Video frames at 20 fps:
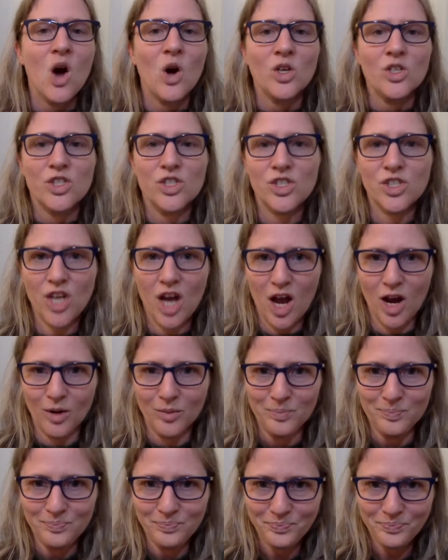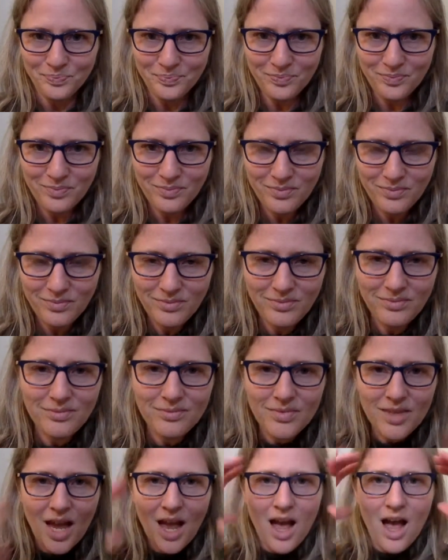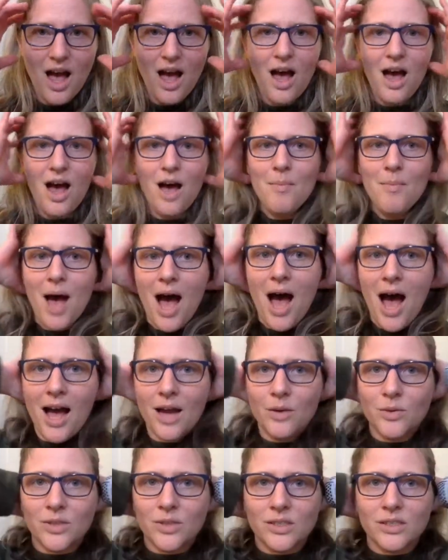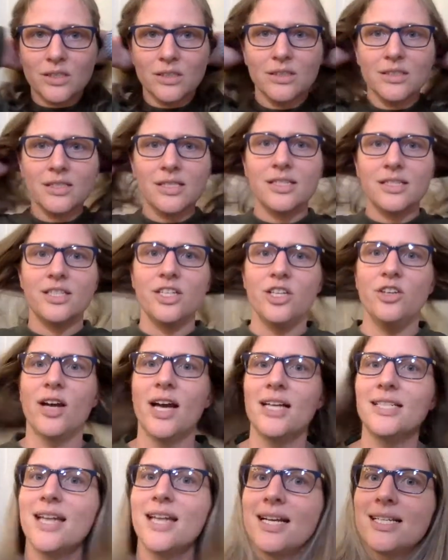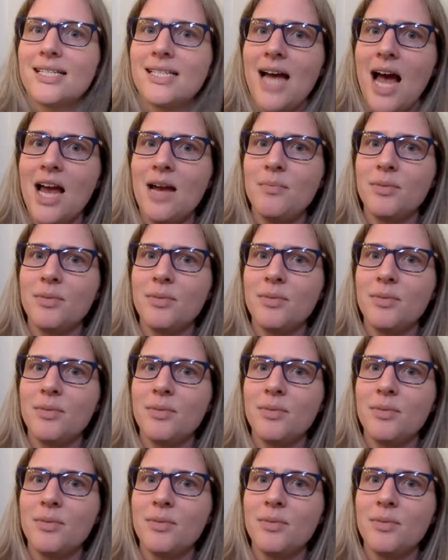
So, um, I will see you guys next time.